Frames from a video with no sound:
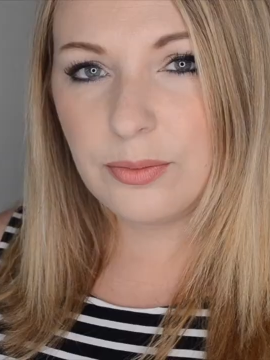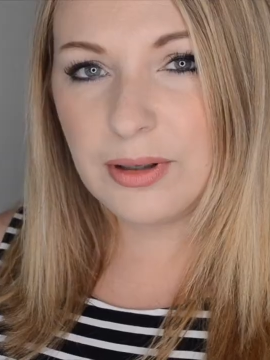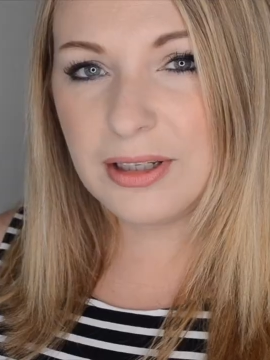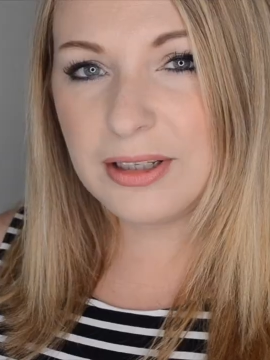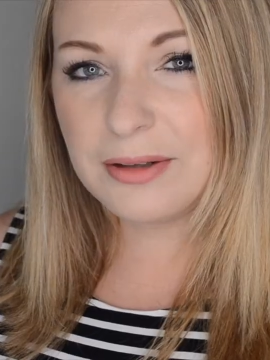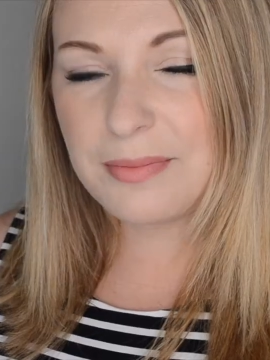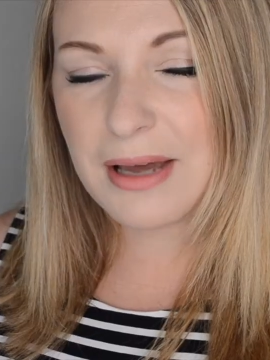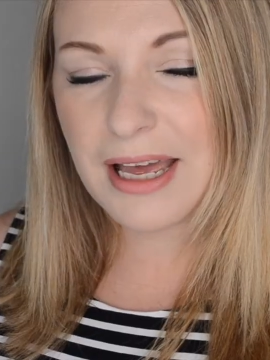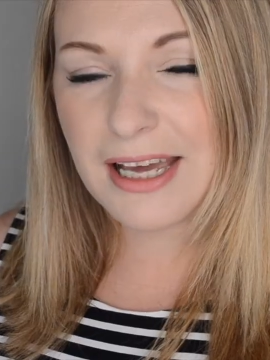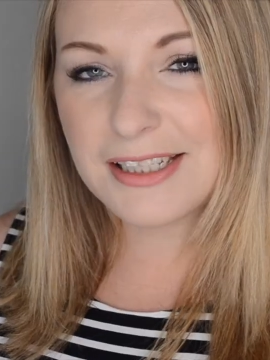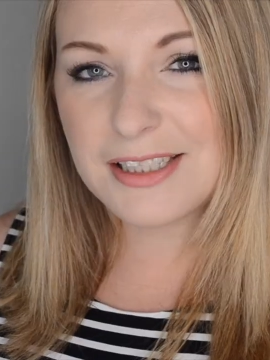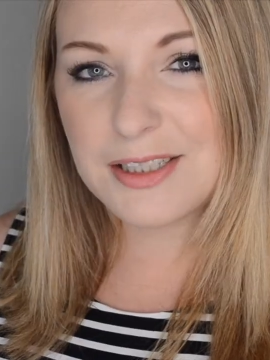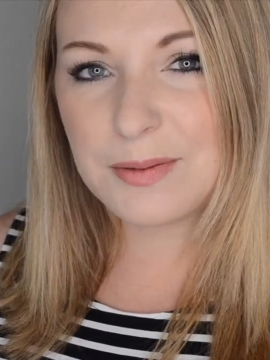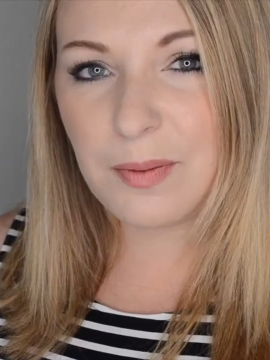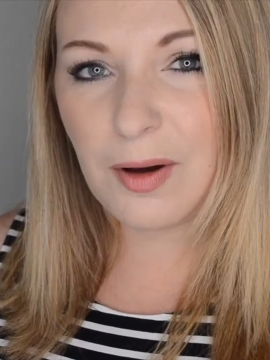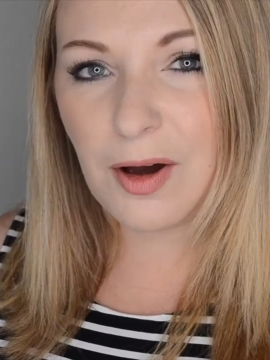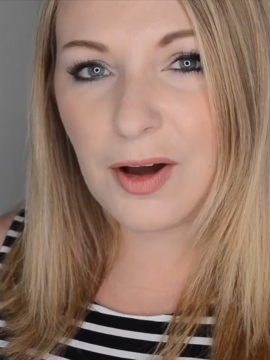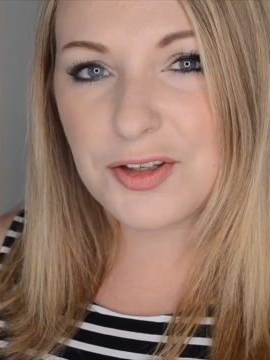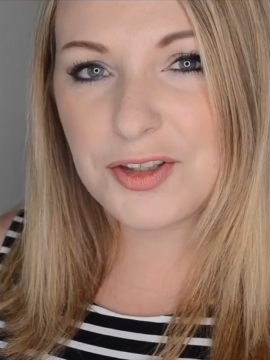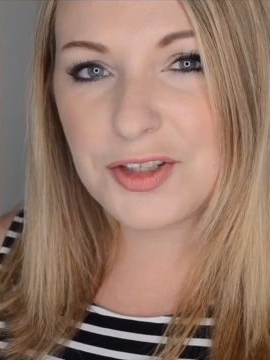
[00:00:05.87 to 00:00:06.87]
Welcome back to
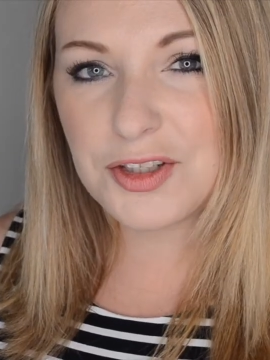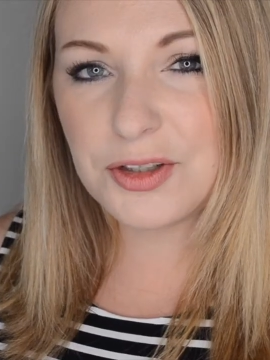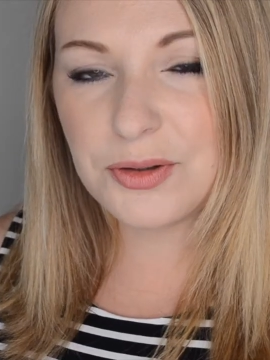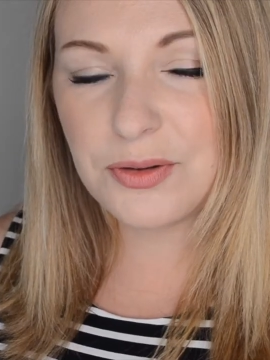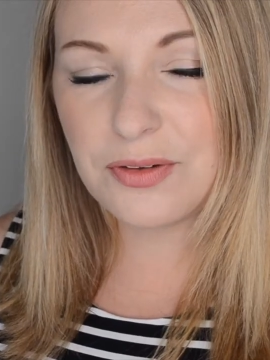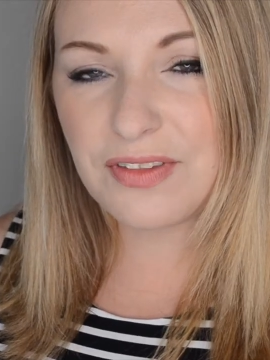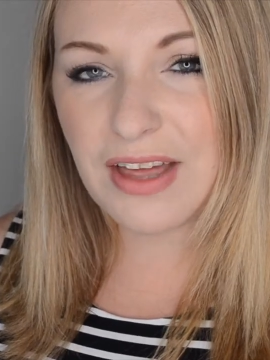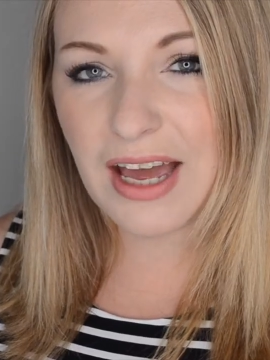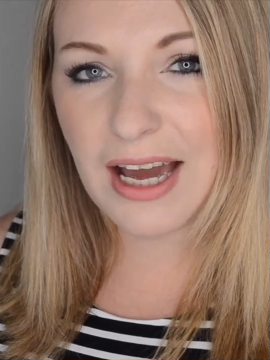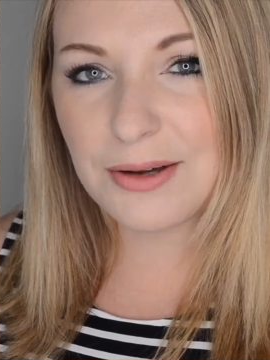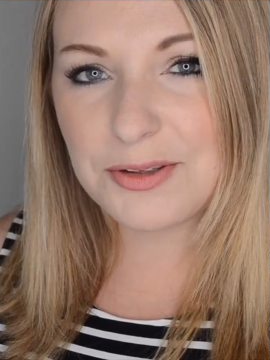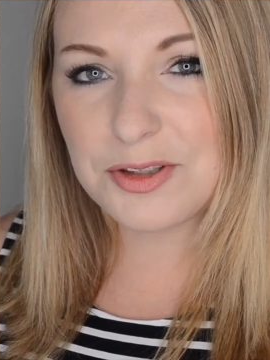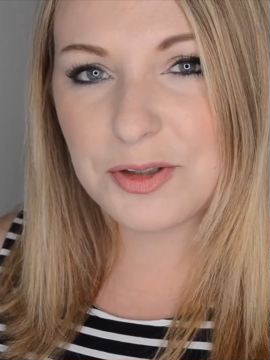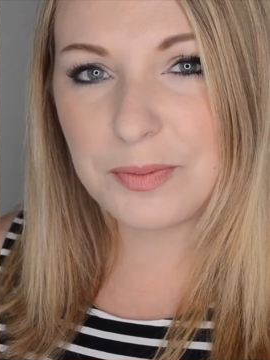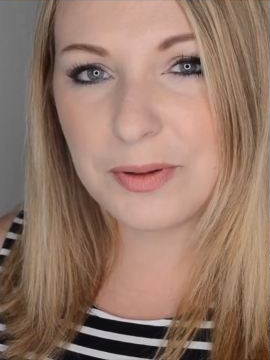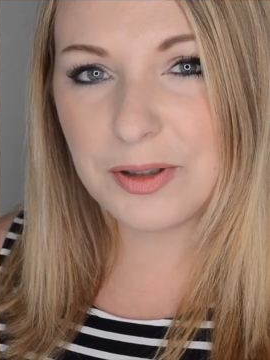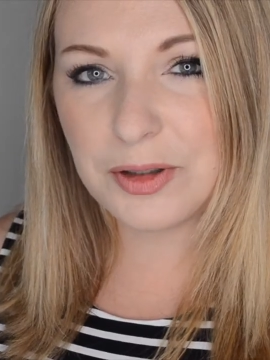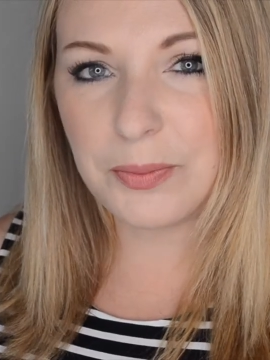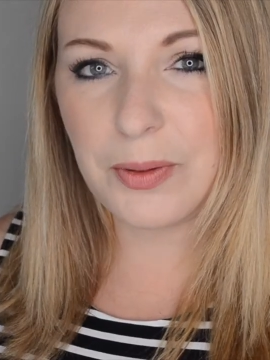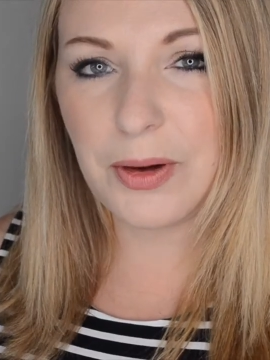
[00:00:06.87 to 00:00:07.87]
part two of the How to
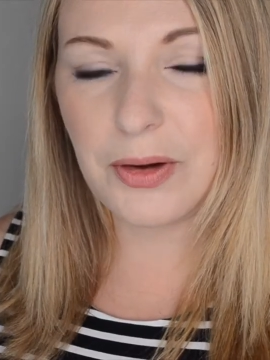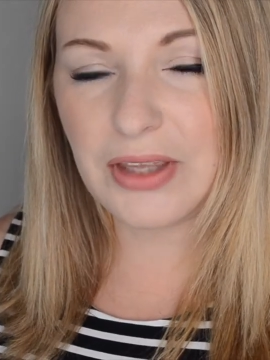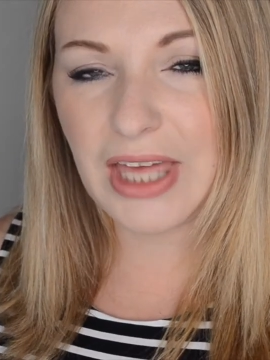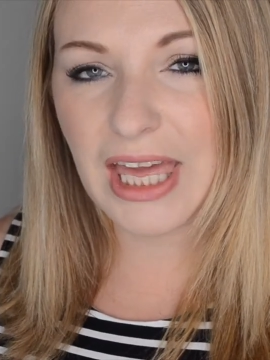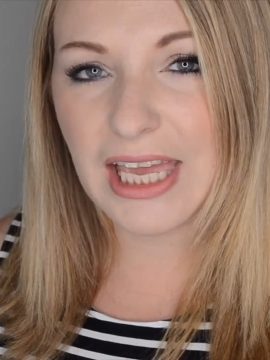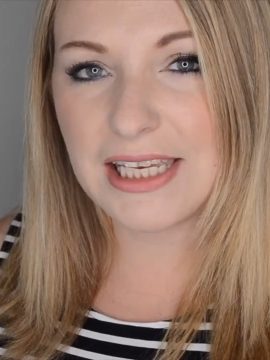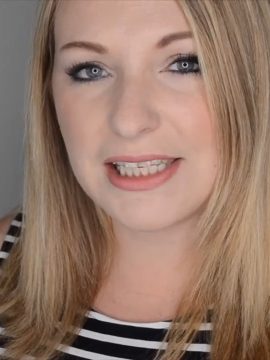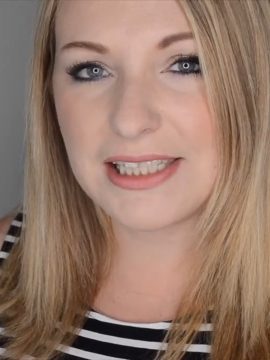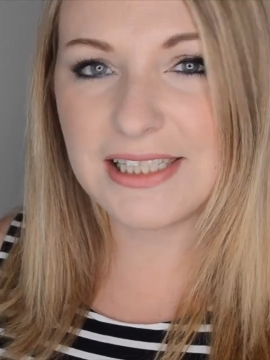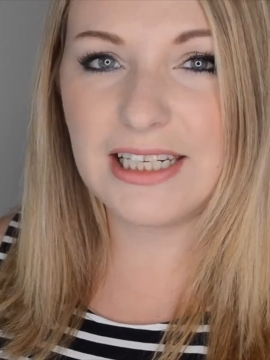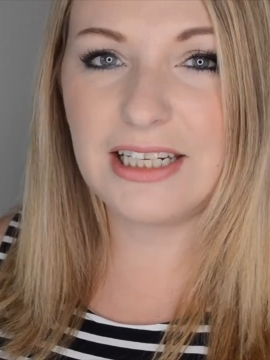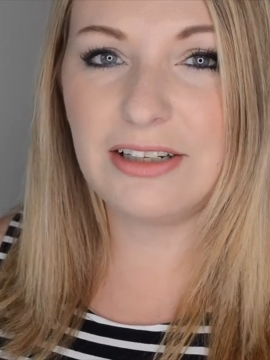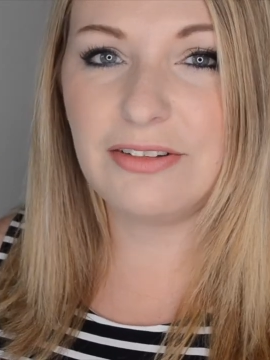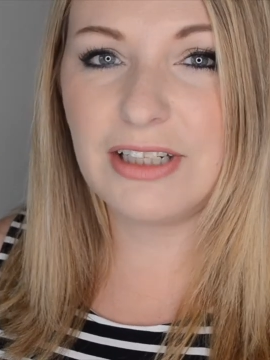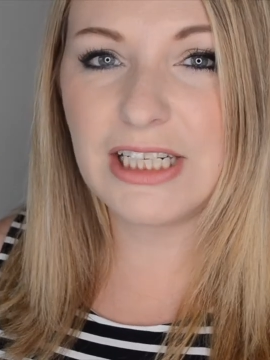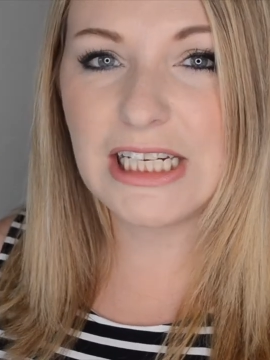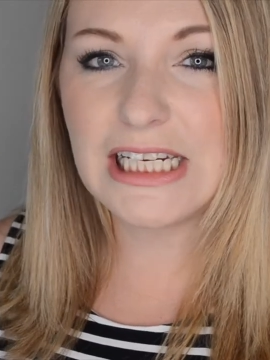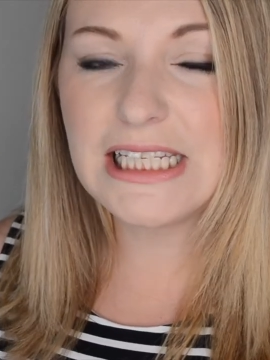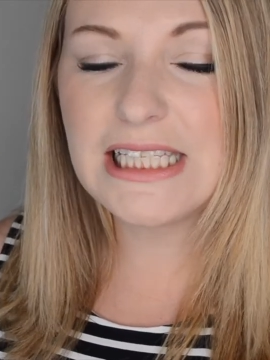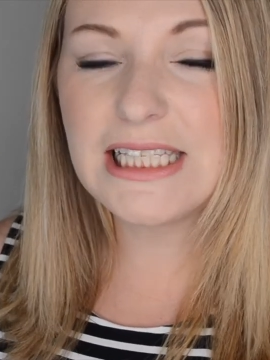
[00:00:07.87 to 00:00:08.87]
Build a Bouquet
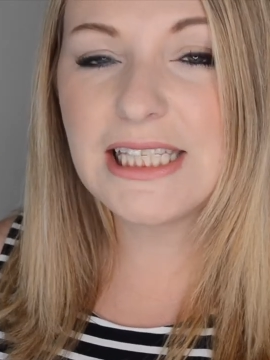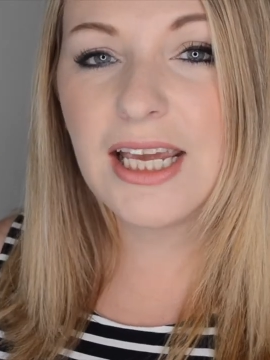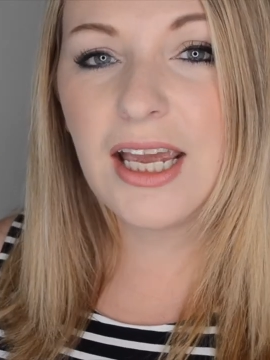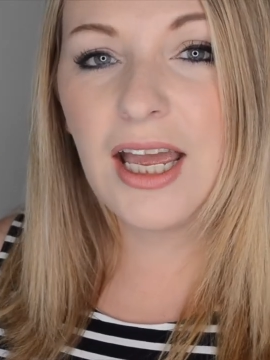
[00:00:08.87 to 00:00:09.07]
series.